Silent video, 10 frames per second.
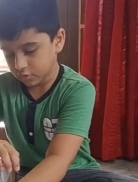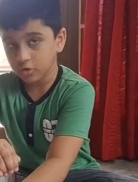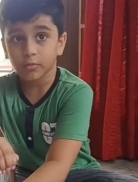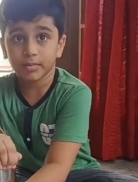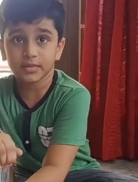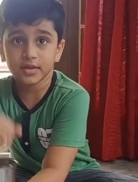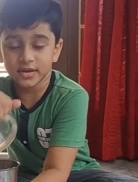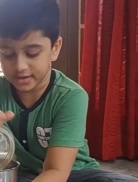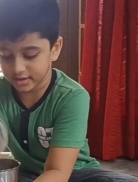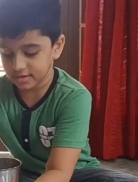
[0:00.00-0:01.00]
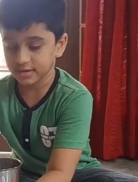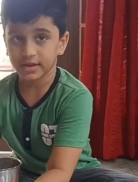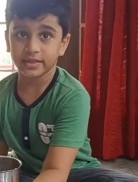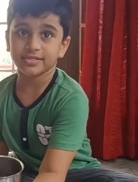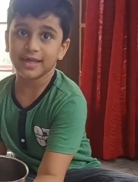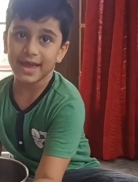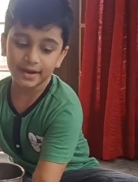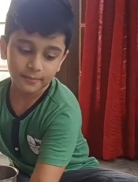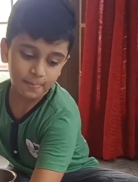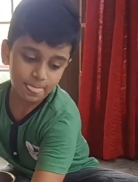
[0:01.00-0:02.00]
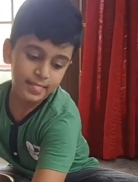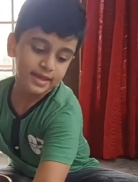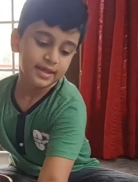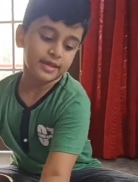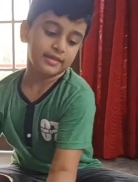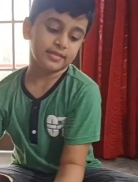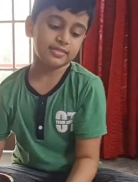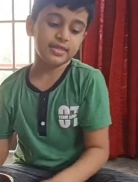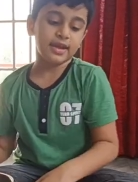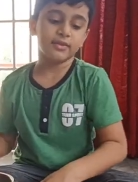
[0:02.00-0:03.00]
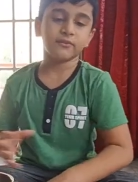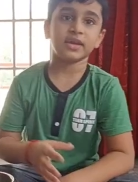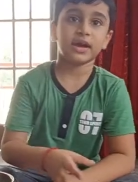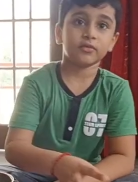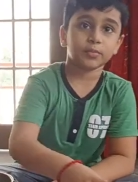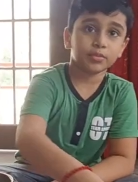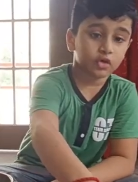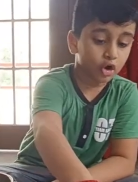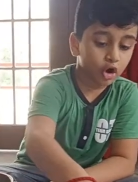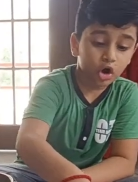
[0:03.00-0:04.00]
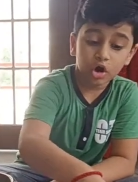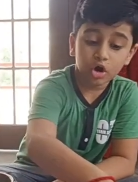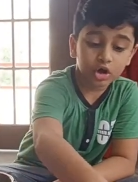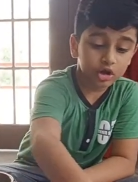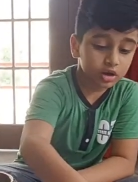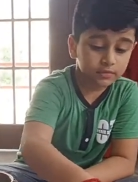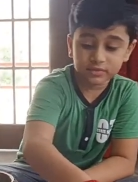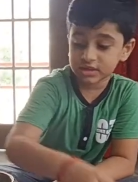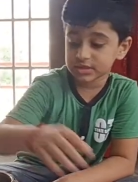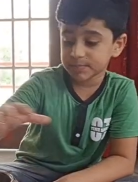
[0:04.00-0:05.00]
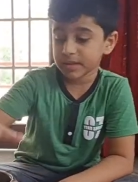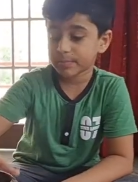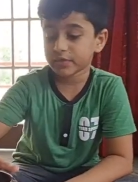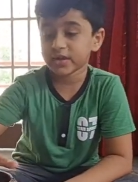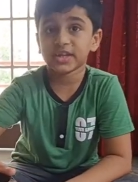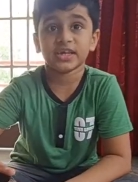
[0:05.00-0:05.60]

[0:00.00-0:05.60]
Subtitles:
Open the lid like that. And then we have to put all of these paper in